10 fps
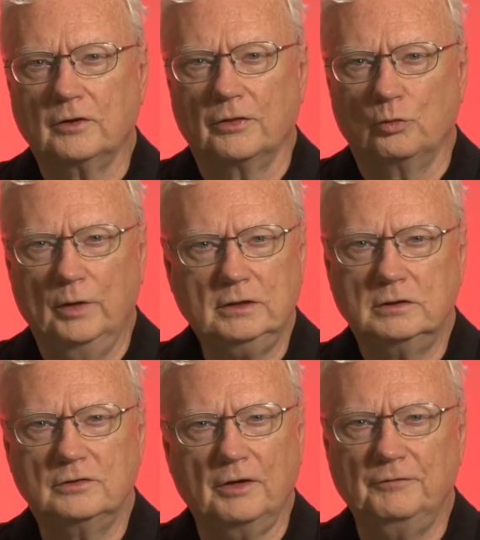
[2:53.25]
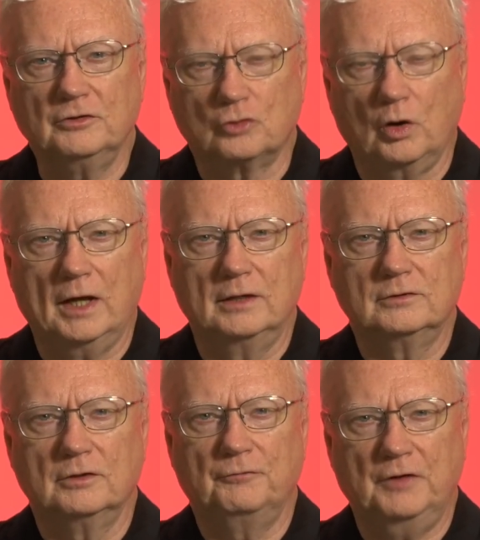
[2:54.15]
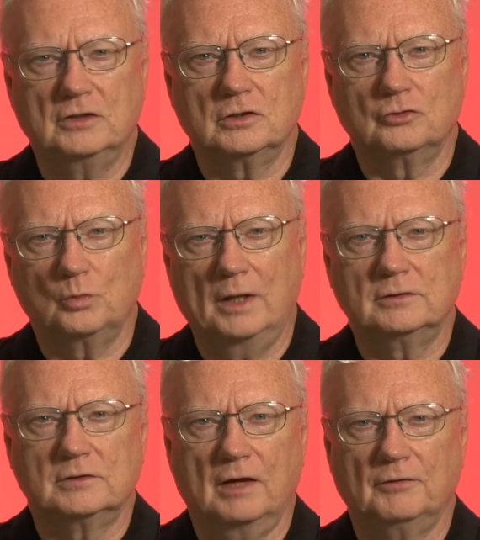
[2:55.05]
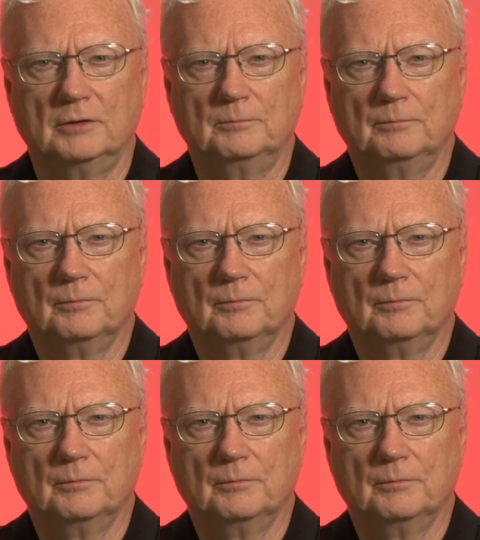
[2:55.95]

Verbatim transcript: to the riches of his grace, Ephesians 1 7.